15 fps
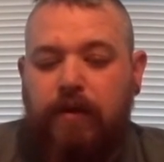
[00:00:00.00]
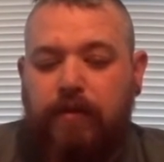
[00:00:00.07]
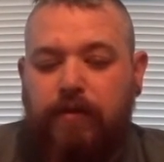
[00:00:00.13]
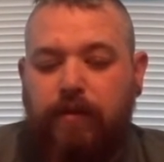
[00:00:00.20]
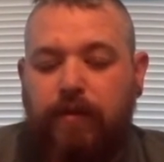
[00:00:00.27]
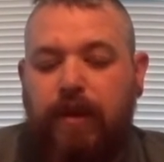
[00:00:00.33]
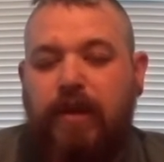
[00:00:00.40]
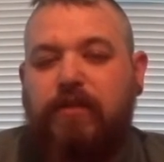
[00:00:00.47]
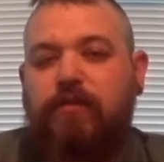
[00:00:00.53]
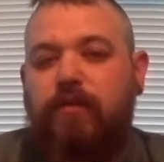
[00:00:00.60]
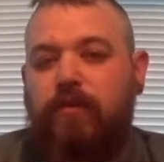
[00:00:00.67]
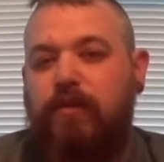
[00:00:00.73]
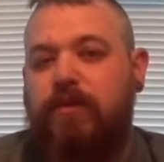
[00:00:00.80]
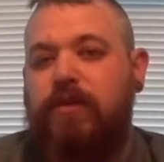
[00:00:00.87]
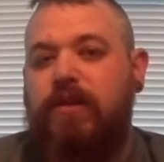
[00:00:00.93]
So that's
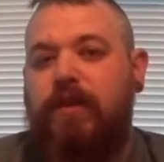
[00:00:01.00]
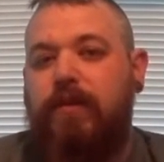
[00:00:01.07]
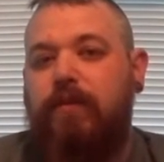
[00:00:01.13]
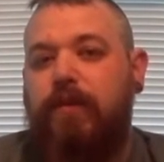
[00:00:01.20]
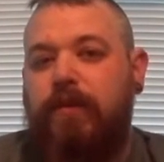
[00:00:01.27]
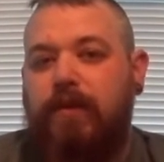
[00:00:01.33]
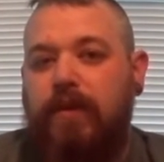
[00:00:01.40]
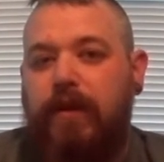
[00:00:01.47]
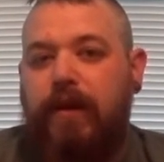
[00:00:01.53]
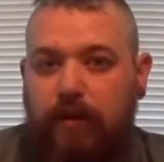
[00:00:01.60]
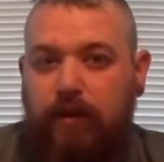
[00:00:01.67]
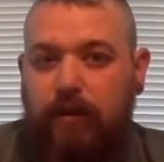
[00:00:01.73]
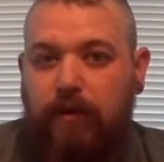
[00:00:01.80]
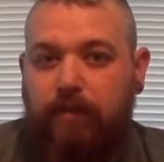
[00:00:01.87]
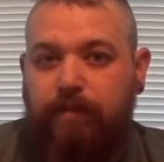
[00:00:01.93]
what we're sticking with today.
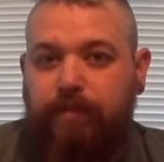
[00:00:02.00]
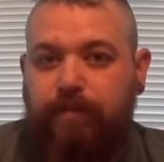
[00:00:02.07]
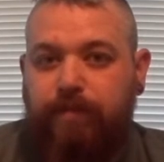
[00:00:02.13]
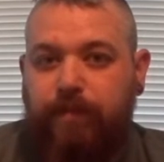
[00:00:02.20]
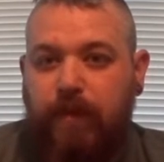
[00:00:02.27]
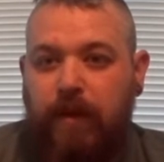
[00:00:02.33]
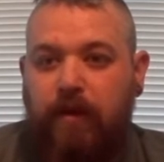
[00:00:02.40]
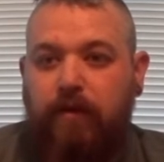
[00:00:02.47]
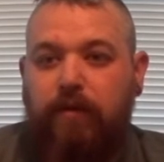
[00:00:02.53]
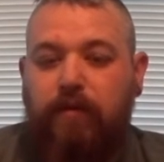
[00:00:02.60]
Now,